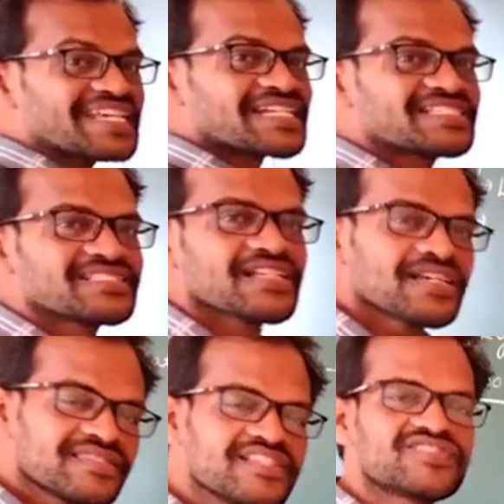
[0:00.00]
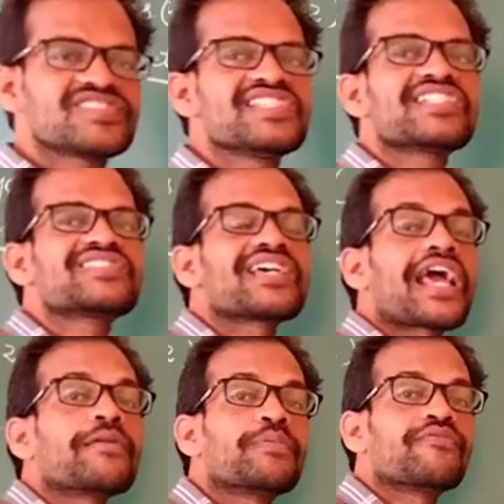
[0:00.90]
tears. These tears are
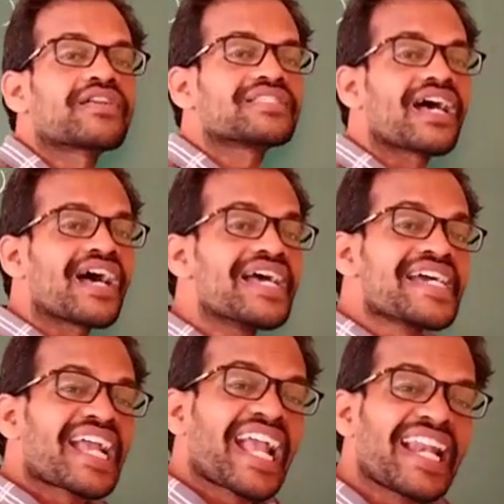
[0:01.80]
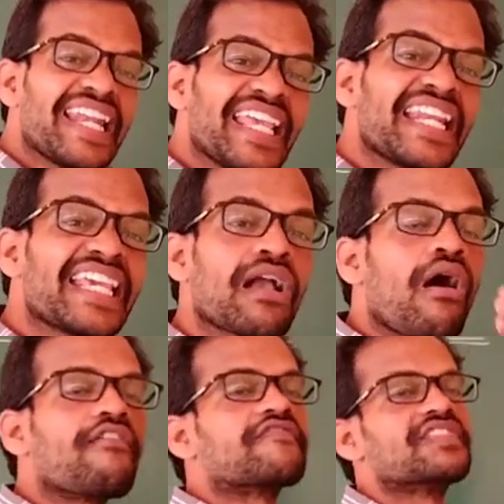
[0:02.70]
helpful for the
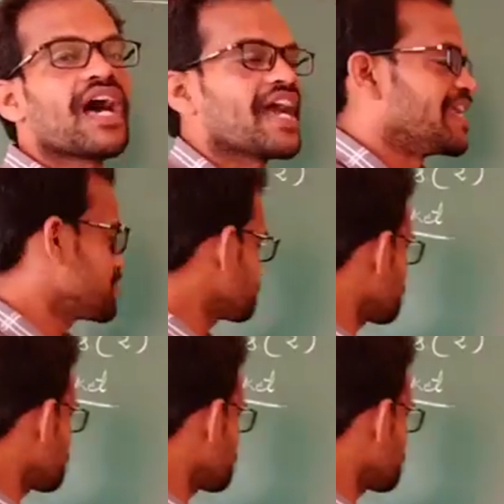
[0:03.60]
cleaning of the eye.